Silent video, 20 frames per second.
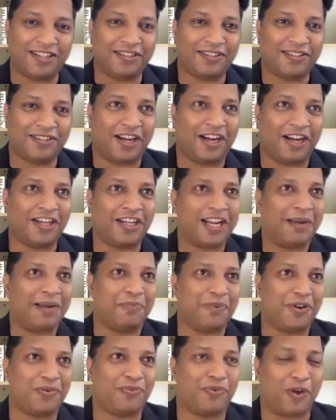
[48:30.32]

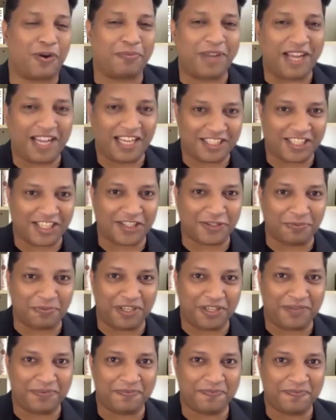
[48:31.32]
attempt for my
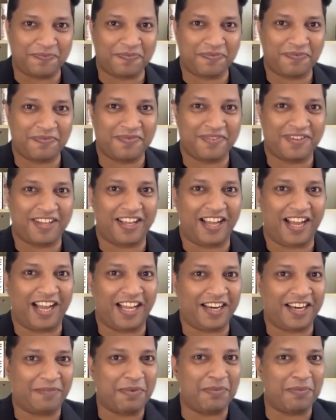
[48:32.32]
SSB, I
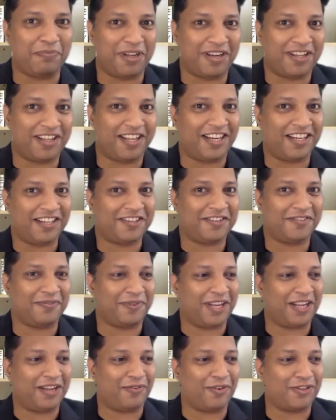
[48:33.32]
remember that
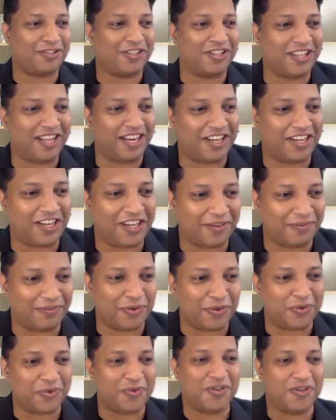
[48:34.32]
when I was in that
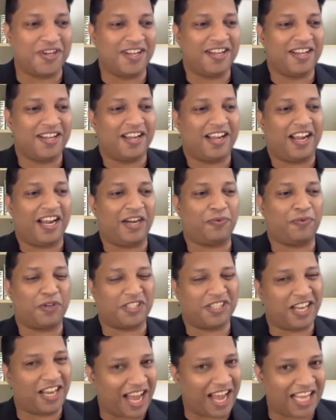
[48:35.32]
interview, it was
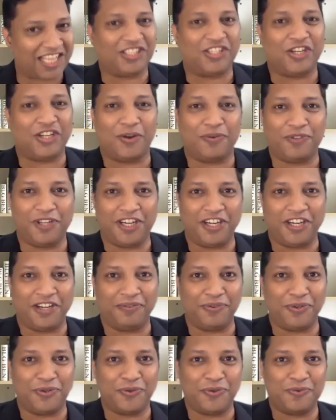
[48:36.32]
the last day of the
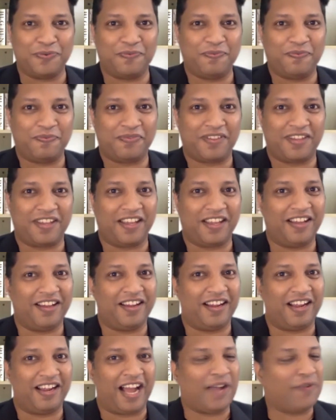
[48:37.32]
interview.
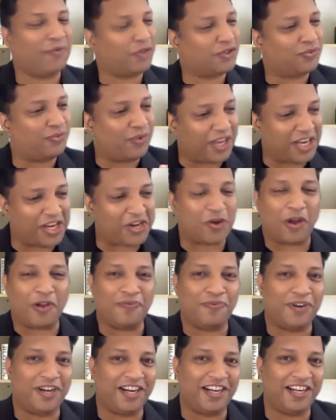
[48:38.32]
I was very
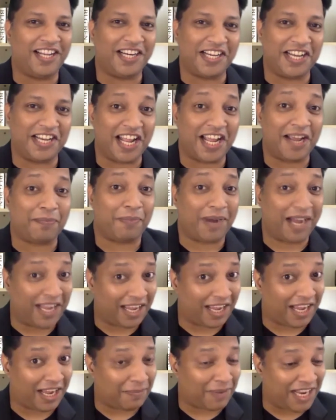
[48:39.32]
confident that
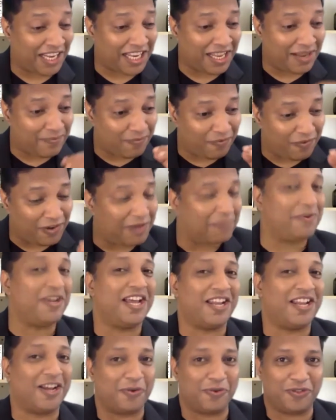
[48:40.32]
my name will be
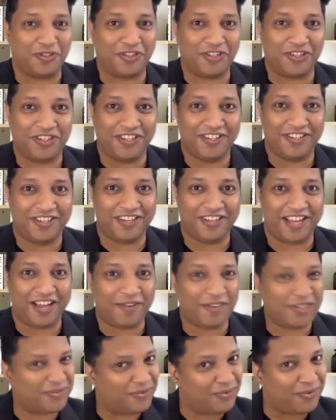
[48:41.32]
announced. I
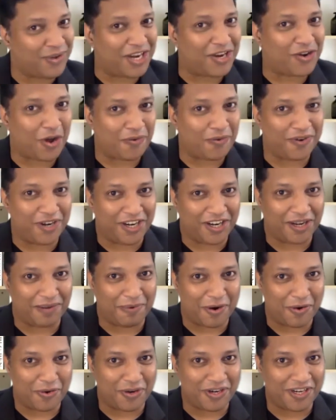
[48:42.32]
was very confident
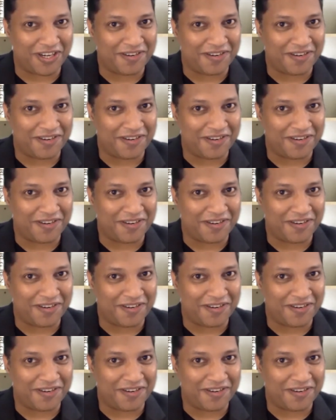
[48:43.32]
about it.